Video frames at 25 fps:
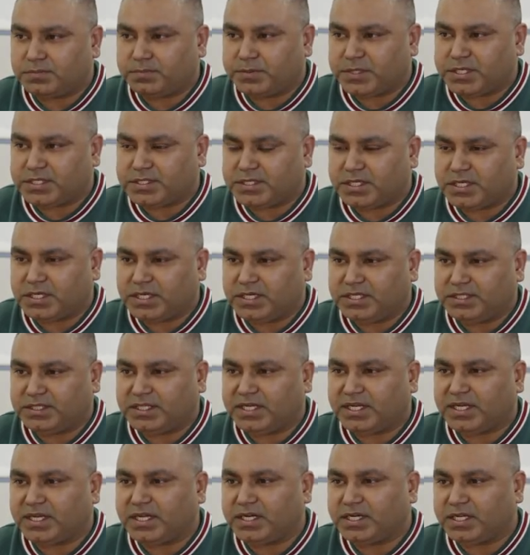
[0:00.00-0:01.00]
basically,
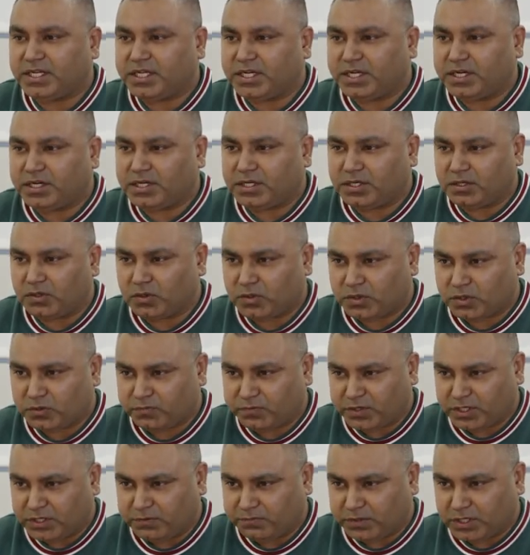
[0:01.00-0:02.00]
they can gain a lot
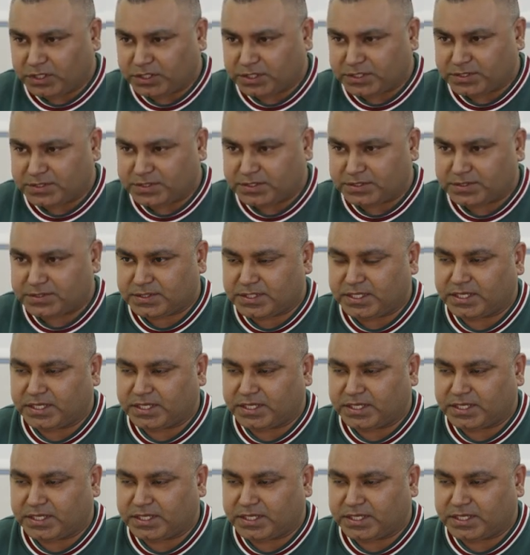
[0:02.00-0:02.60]
of advantages.